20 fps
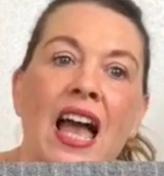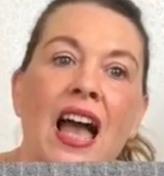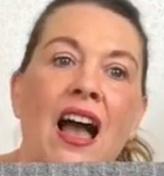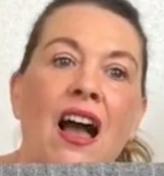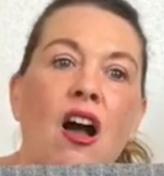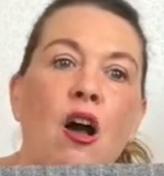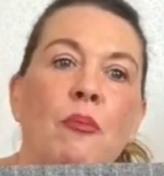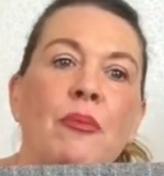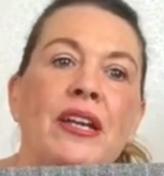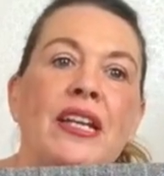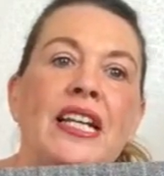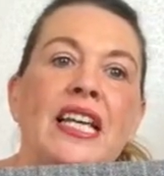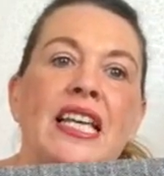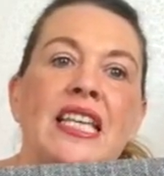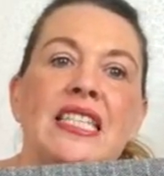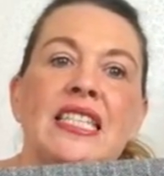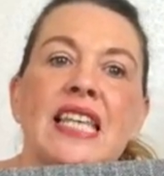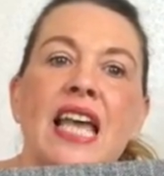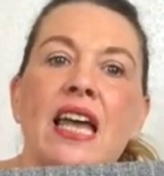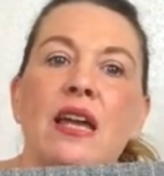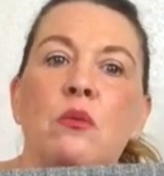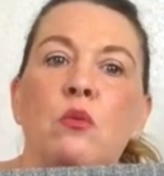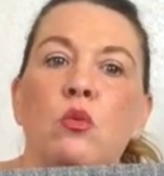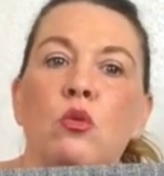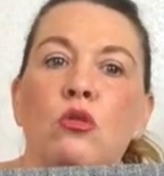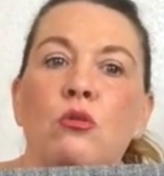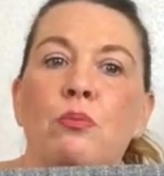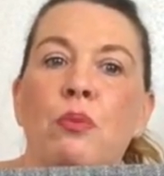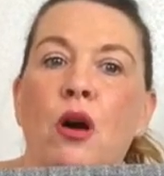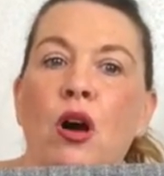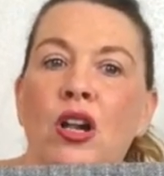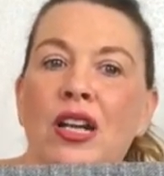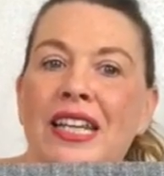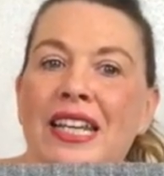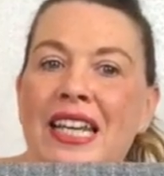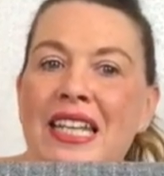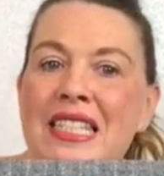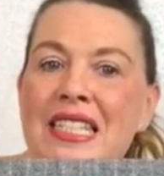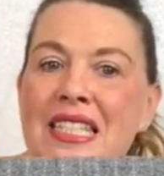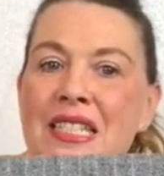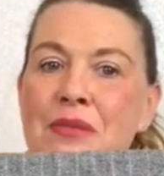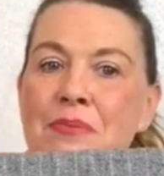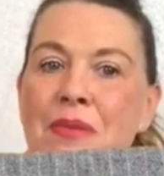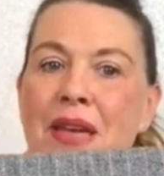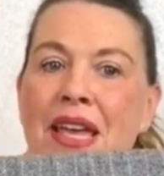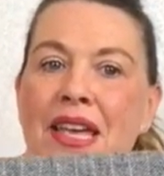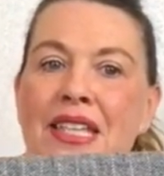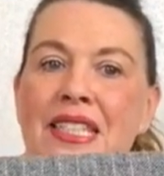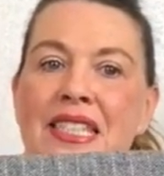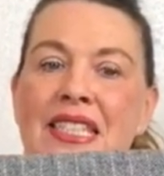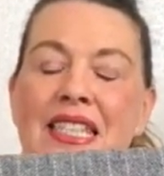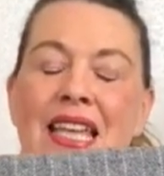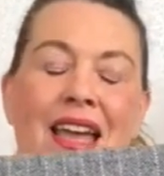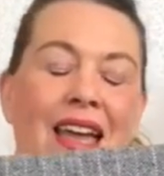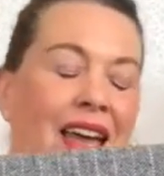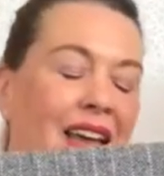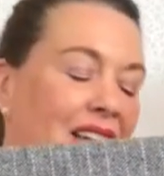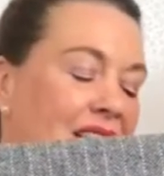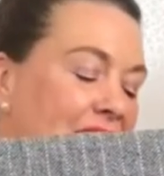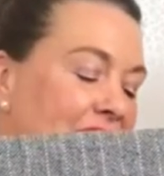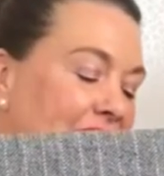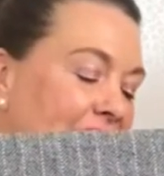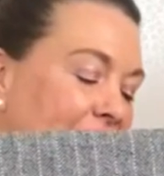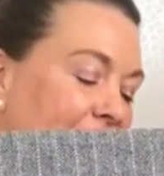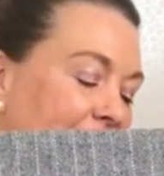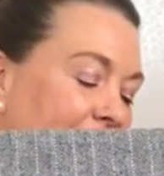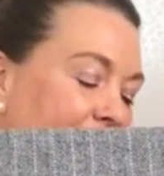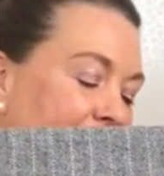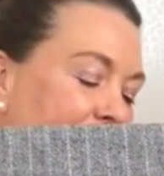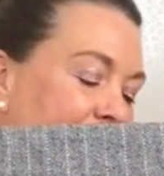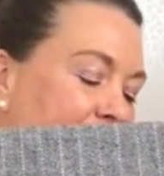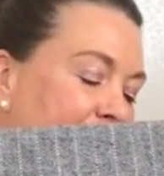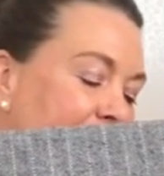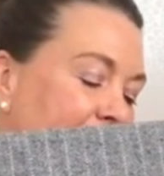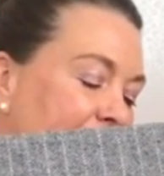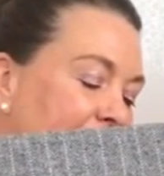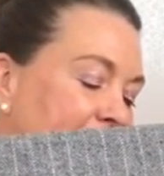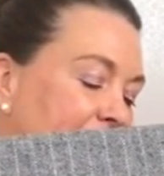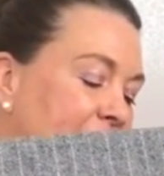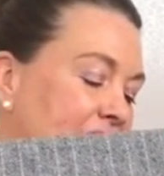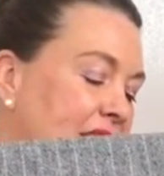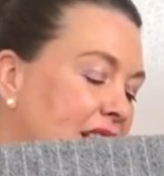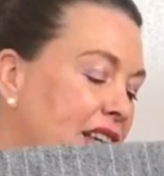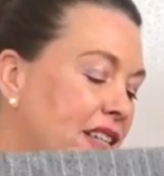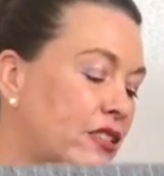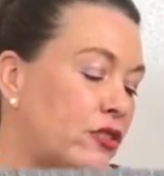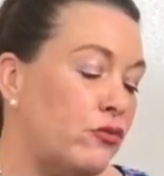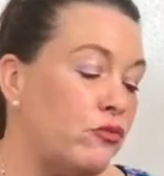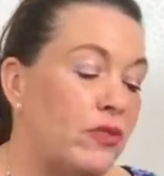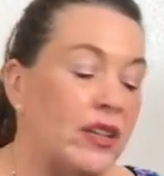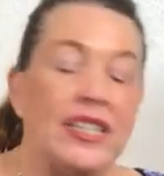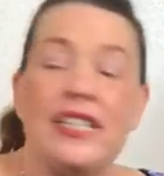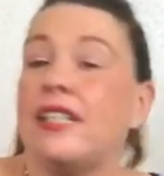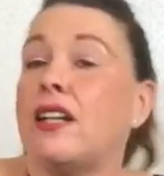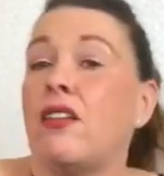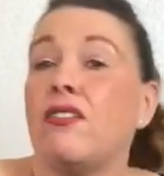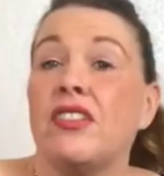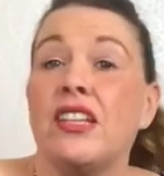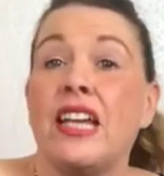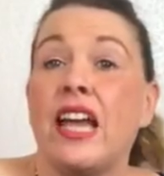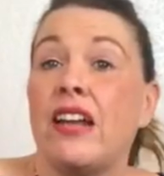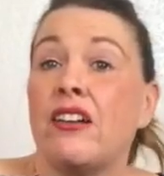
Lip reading: It is a wool polyester mix, and it's really lovely.